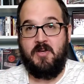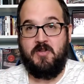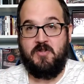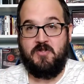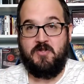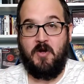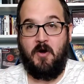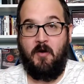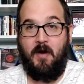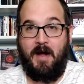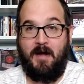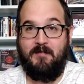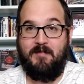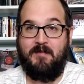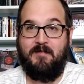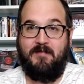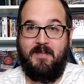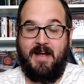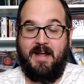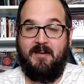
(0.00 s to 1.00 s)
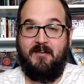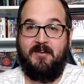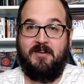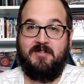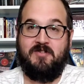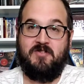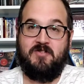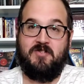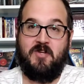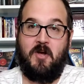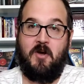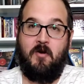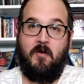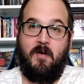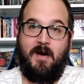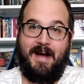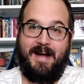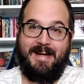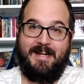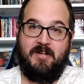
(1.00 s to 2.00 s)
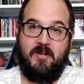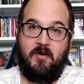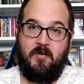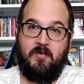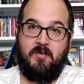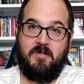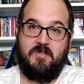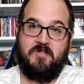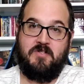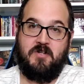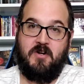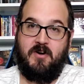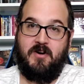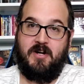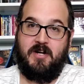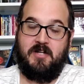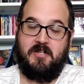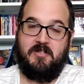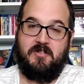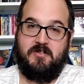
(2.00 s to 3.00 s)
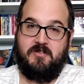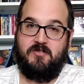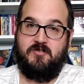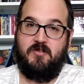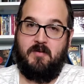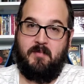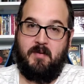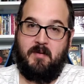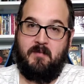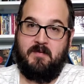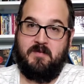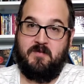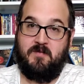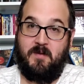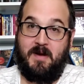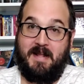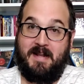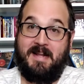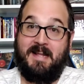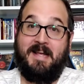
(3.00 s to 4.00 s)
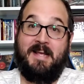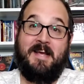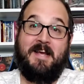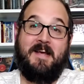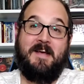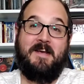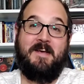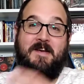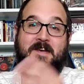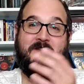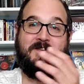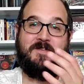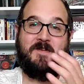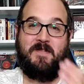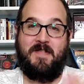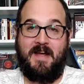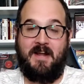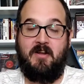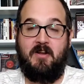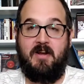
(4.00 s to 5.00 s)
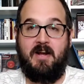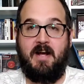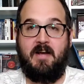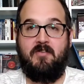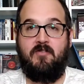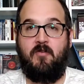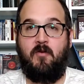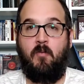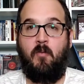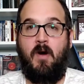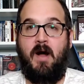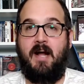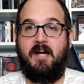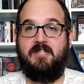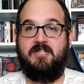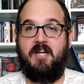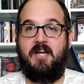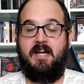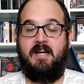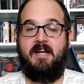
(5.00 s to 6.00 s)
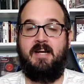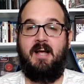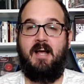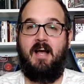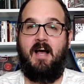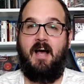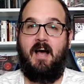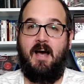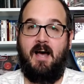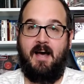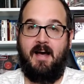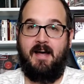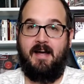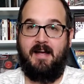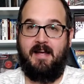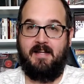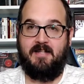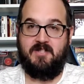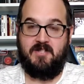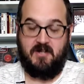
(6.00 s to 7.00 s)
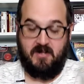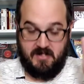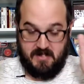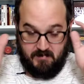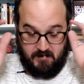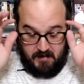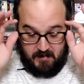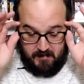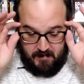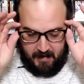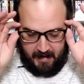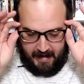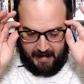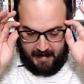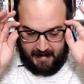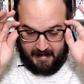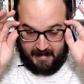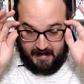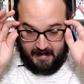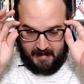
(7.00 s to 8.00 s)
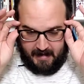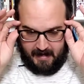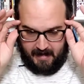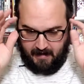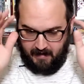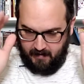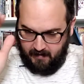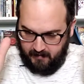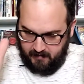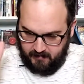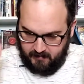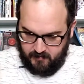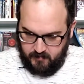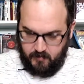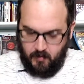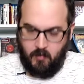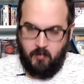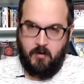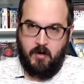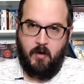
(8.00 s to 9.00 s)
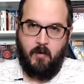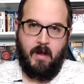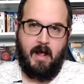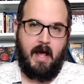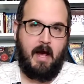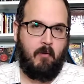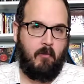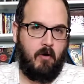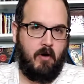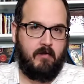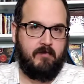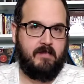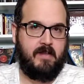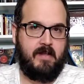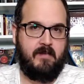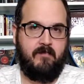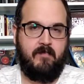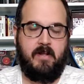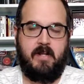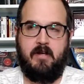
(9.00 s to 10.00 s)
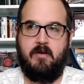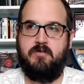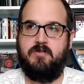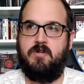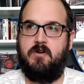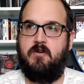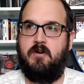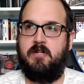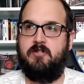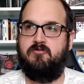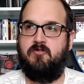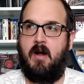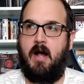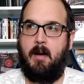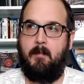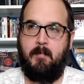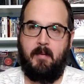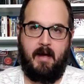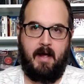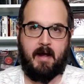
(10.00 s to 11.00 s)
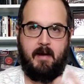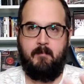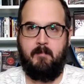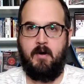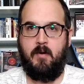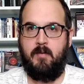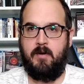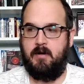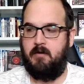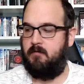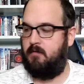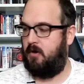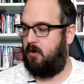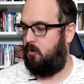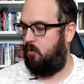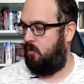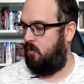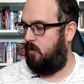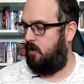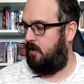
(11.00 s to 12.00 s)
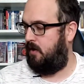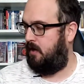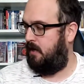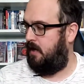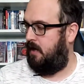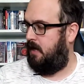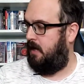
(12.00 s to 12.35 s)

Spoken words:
So I have the fan on so I don't start dripping with sweat. So thank you guys for watching. It is good to be back. Don't know how often the videos are going to drop. I am going to record.